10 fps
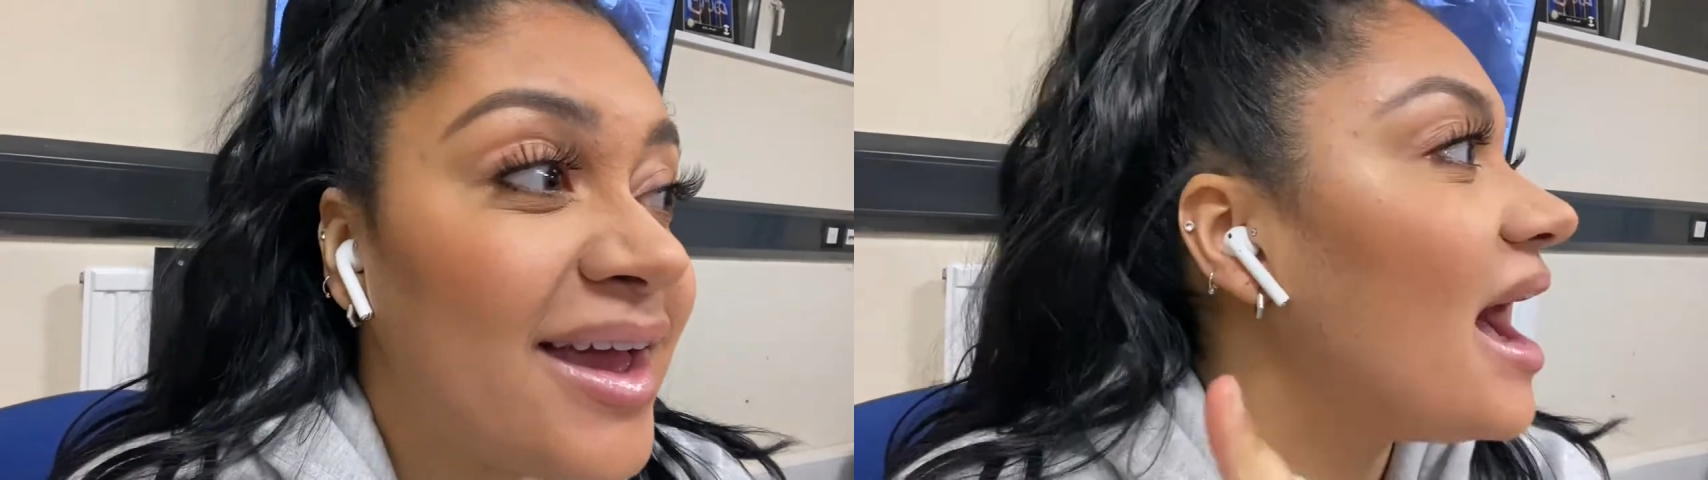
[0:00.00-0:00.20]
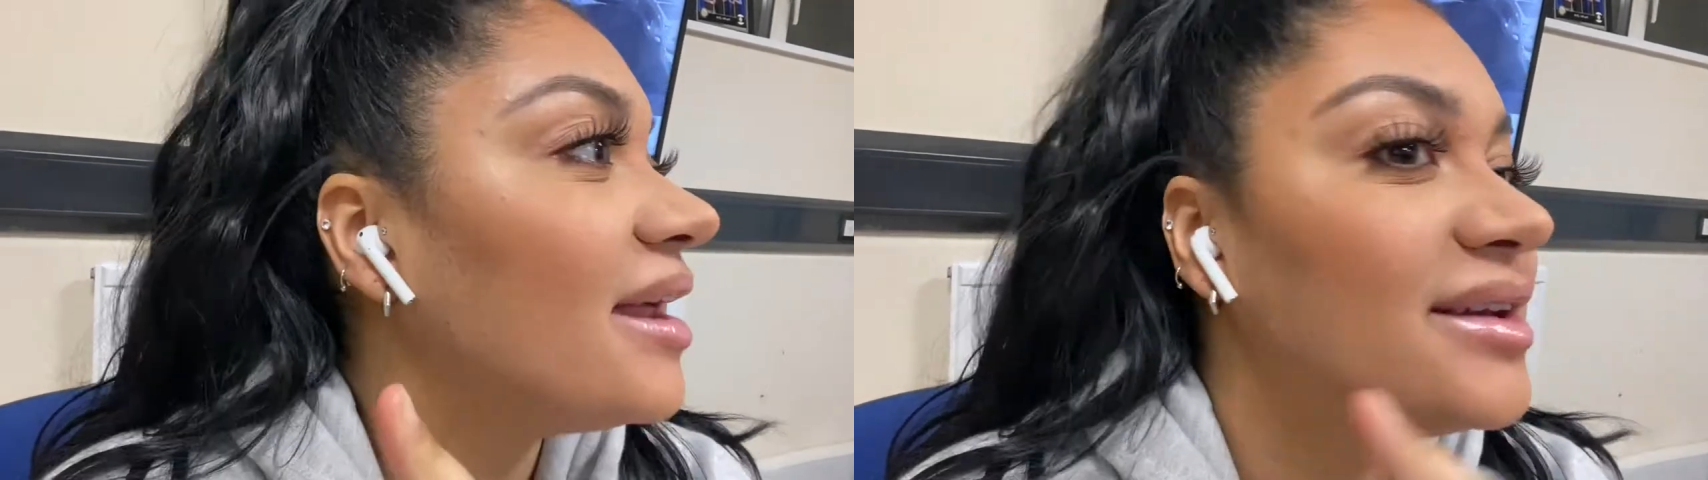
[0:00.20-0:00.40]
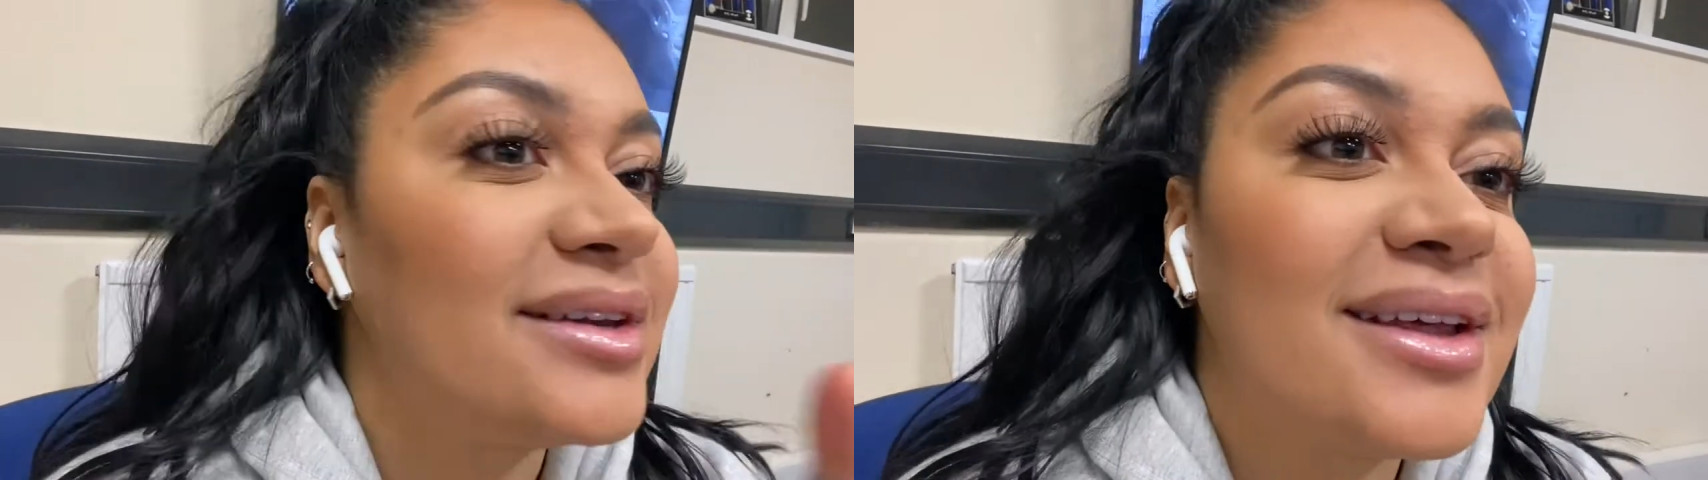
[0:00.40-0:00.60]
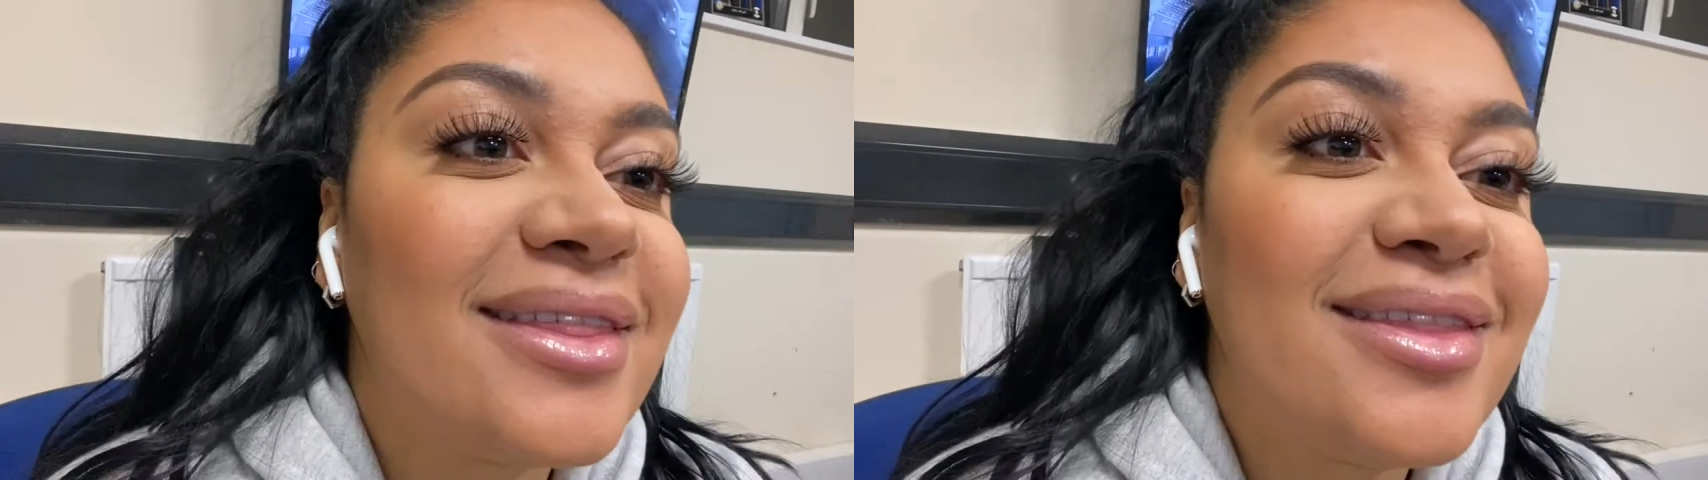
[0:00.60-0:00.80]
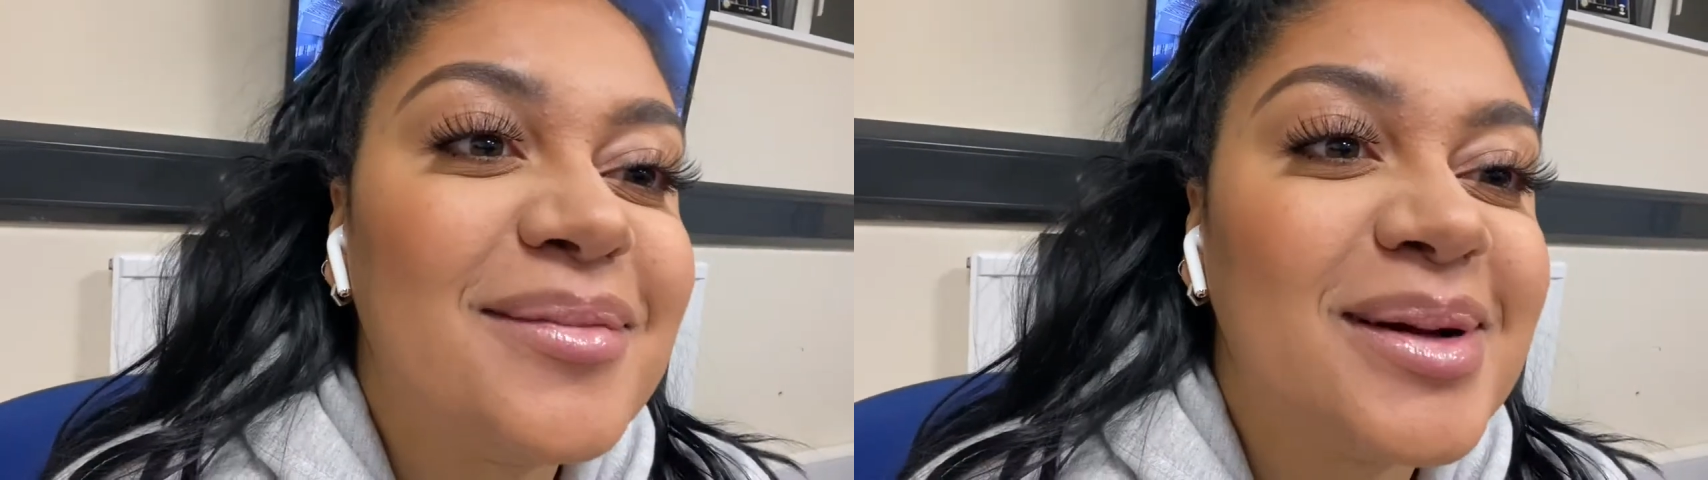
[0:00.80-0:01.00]
And
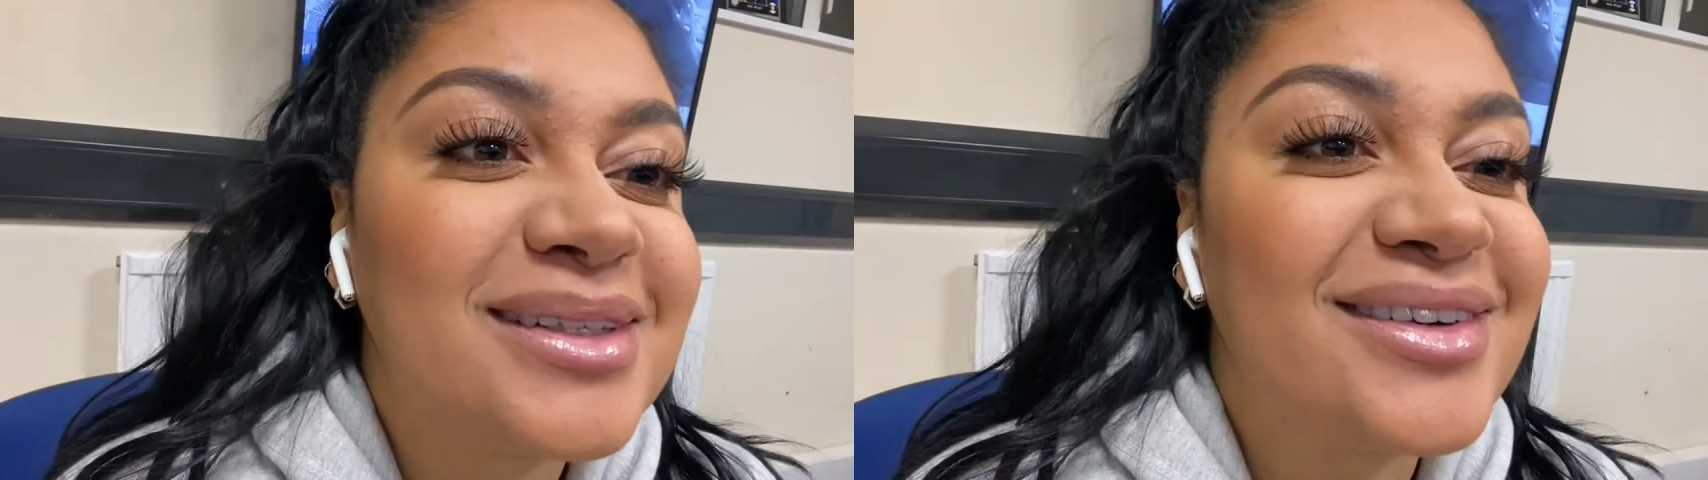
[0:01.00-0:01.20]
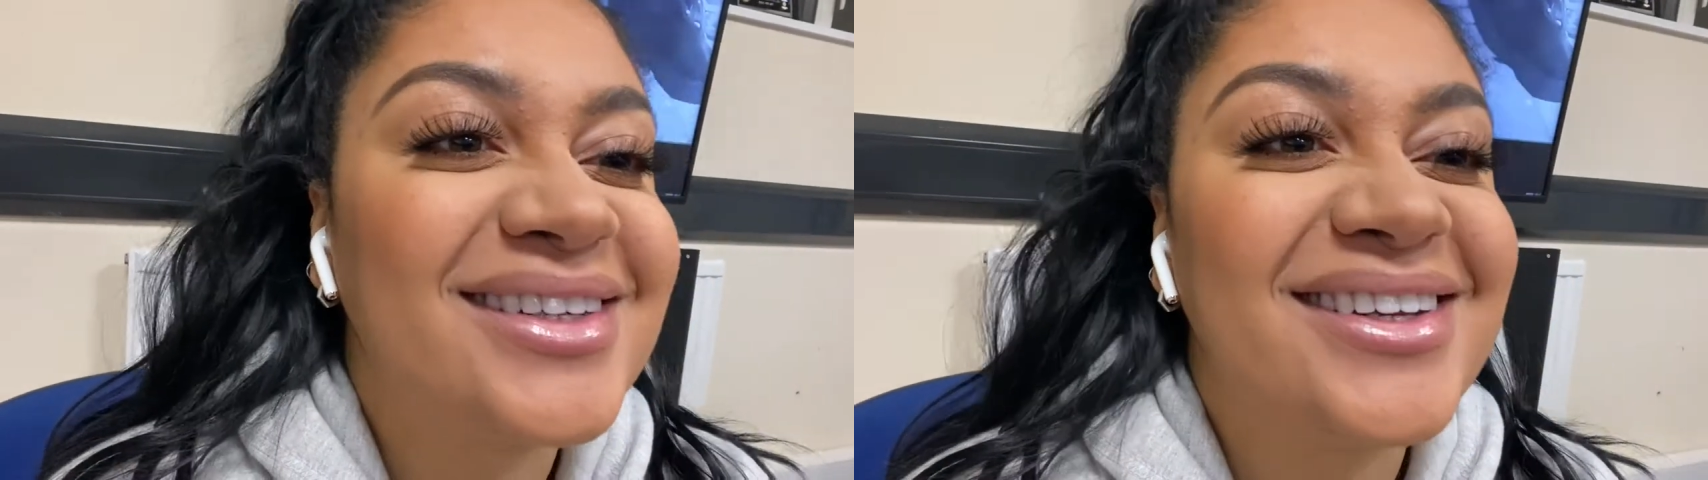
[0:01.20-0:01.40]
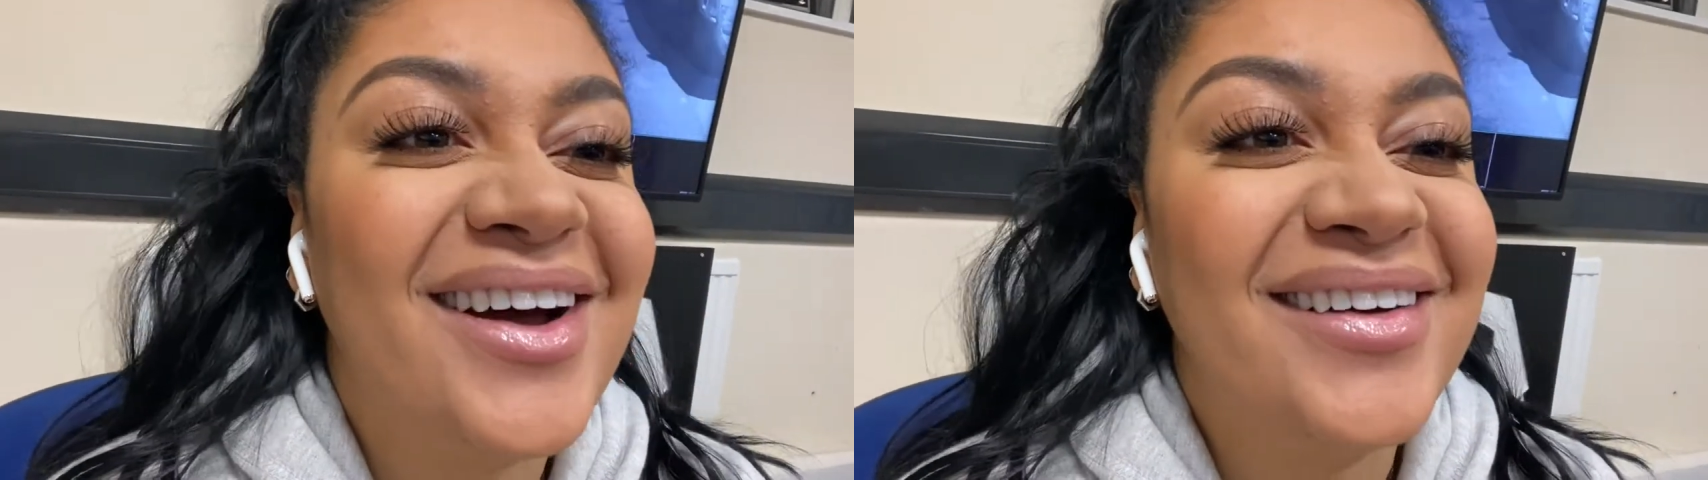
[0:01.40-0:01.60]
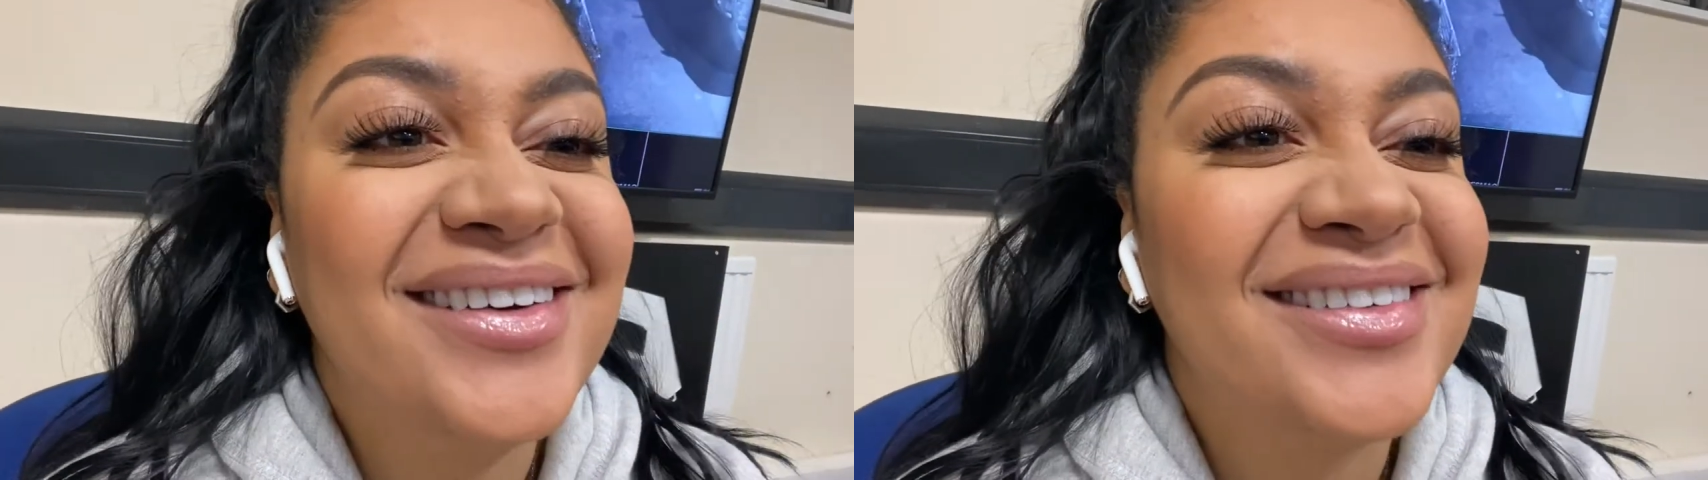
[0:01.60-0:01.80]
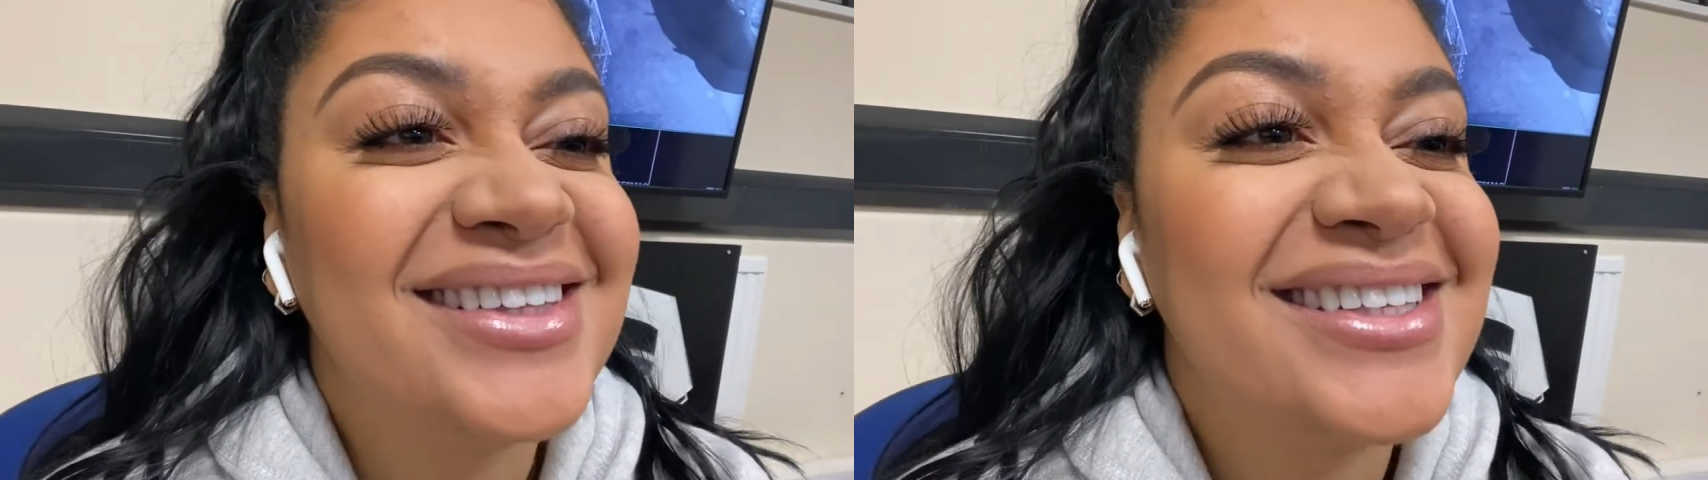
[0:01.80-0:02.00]
the buzzer is going. One